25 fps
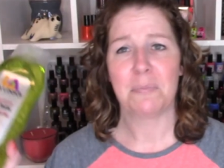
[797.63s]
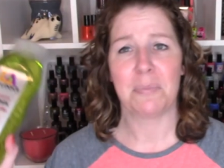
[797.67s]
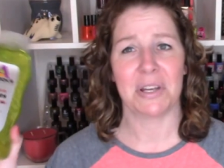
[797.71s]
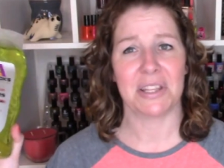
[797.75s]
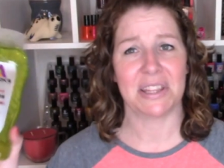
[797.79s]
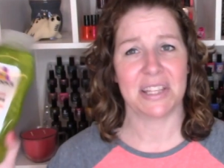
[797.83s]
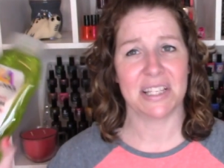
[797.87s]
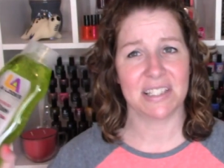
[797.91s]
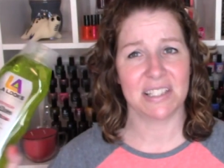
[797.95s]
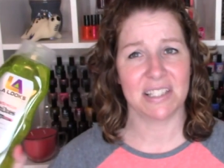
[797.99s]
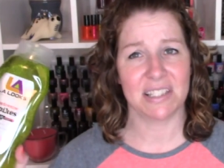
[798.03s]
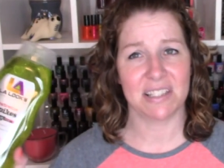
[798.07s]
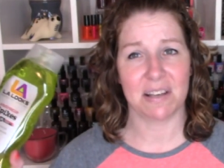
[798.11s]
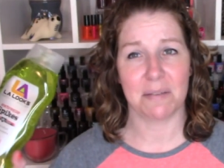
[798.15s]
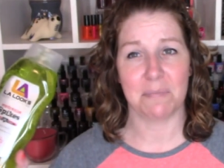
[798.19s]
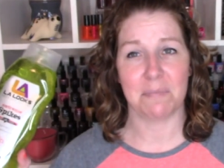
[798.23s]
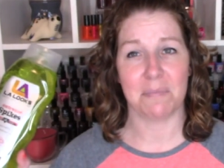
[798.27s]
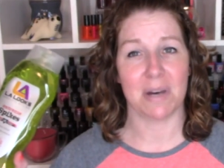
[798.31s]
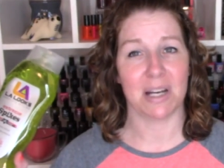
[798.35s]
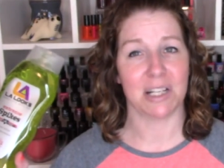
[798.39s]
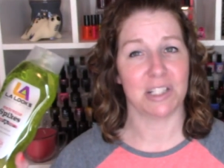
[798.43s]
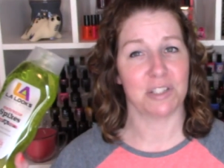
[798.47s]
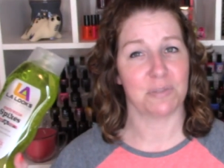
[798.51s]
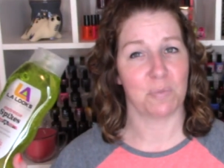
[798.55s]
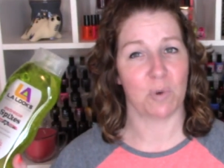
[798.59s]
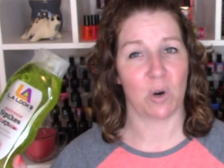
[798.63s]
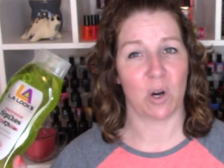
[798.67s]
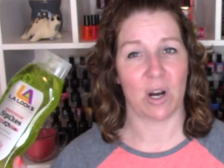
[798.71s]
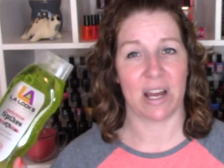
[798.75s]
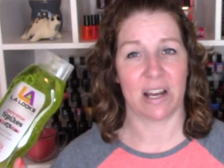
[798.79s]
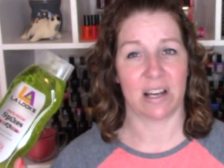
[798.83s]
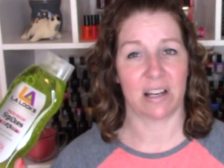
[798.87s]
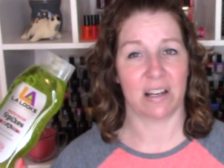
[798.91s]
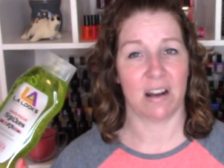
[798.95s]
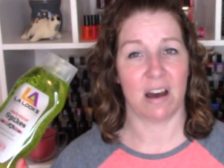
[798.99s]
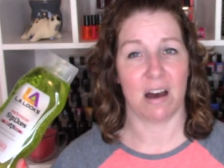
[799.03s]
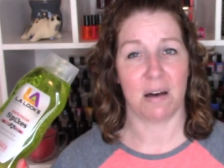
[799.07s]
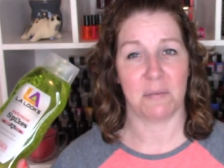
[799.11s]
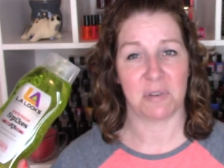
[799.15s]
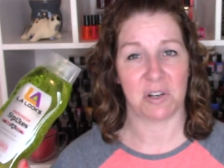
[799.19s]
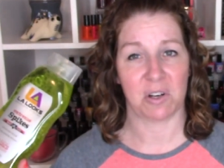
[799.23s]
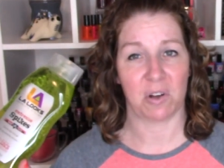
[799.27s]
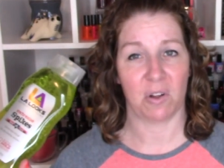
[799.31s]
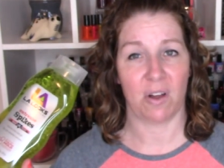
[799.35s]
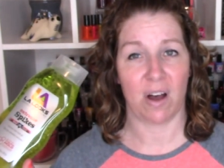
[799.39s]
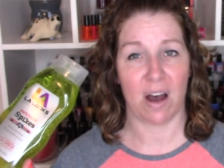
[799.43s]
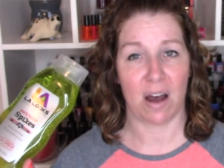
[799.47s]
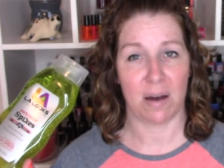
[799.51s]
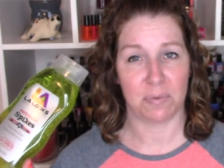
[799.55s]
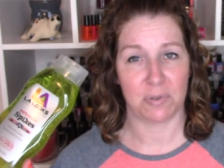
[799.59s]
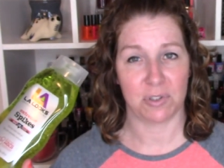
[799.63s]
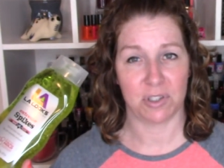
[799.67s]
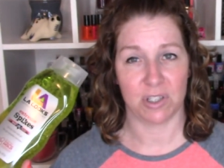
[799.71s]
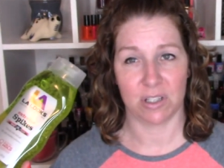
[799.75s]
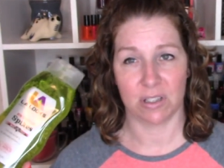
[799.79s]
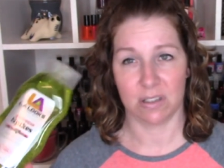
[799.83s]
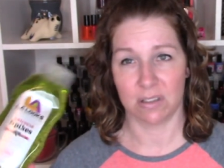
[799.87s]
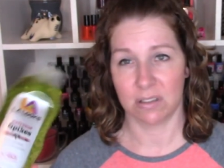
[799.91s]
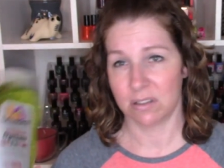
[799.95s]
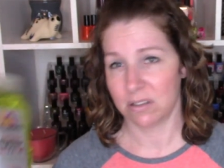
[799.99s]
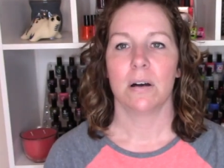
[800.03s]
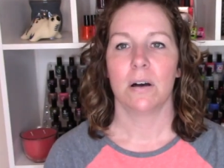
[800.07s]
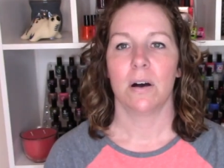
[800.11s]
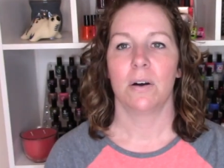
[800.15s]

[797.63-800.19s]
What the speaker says: But this is a much more economical option.